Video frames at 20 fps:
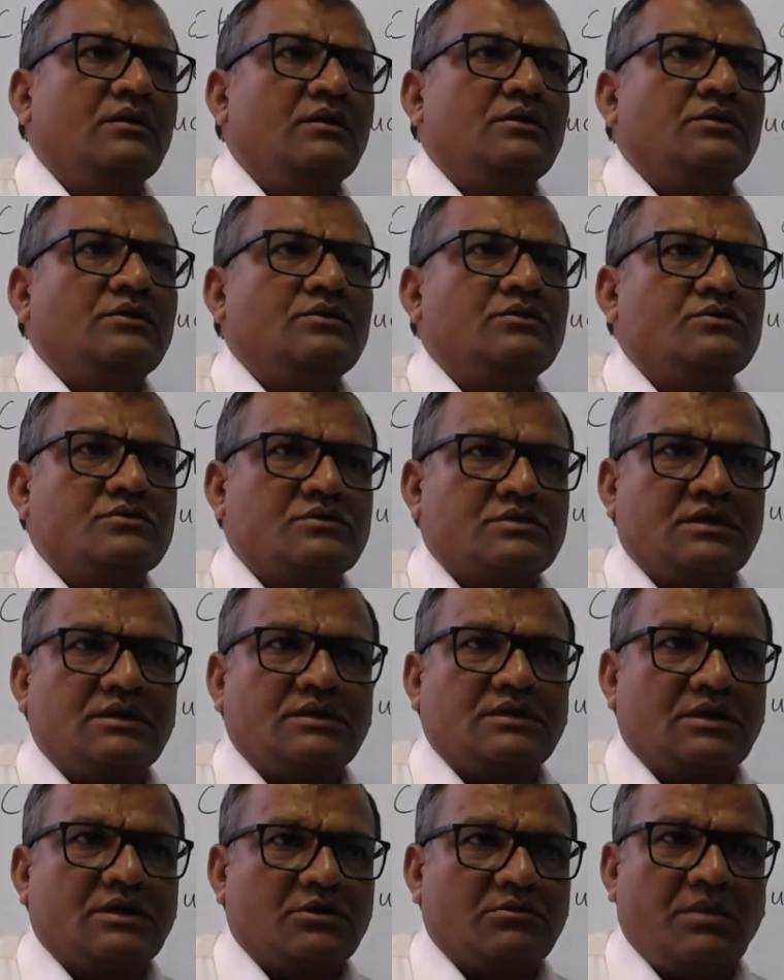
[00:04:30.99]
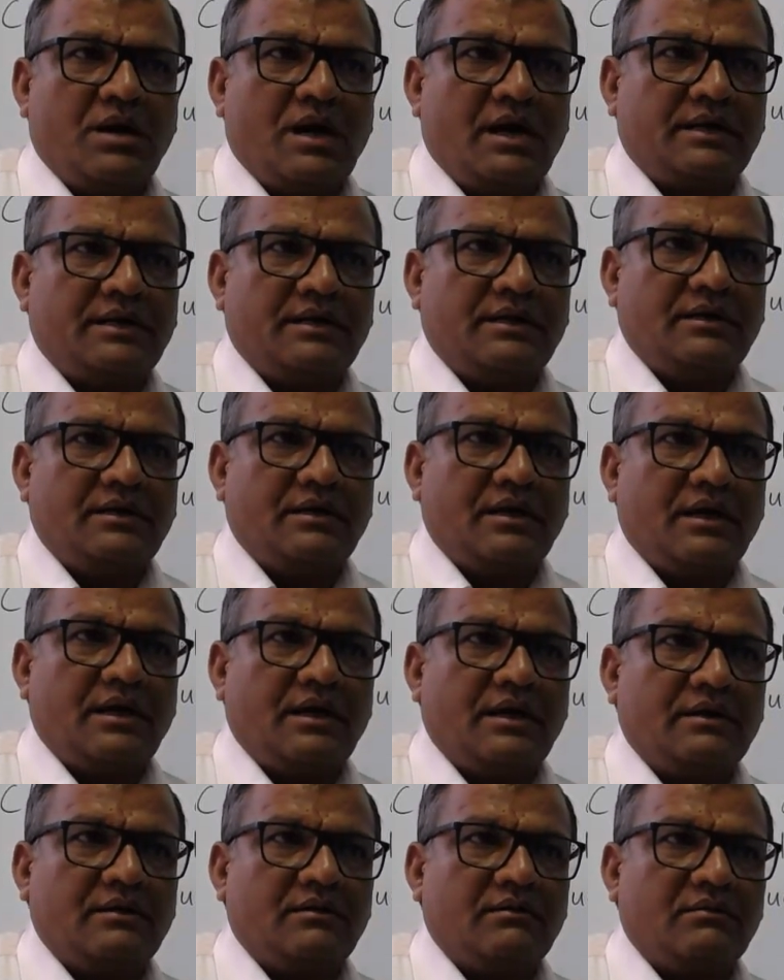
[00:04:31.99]
using turbine,
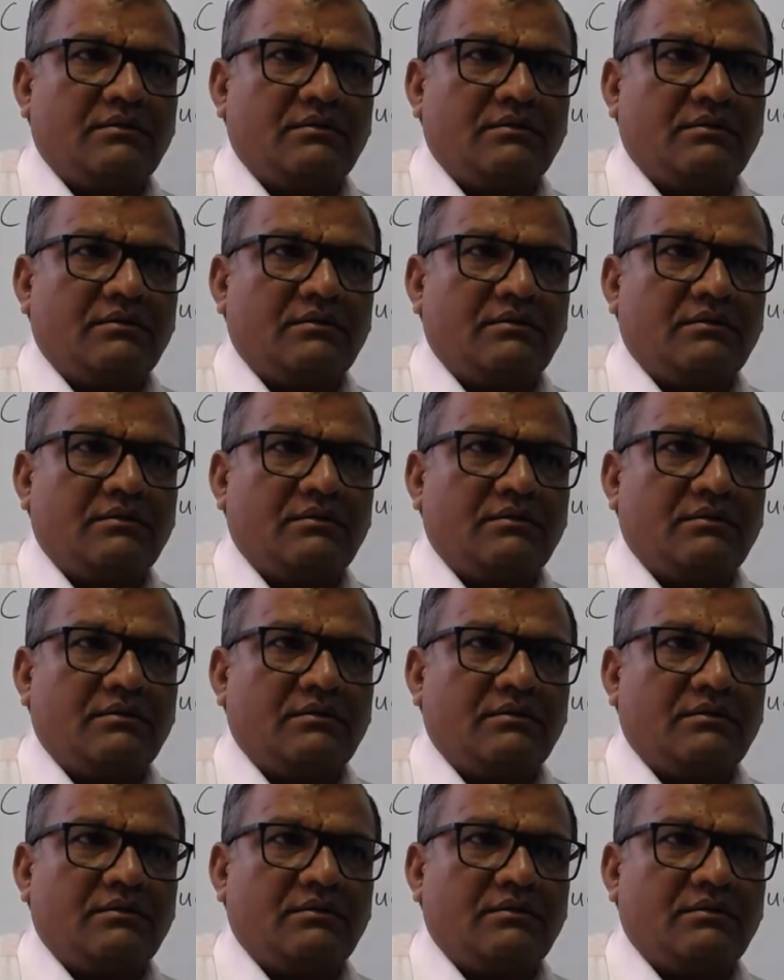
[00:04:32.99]
and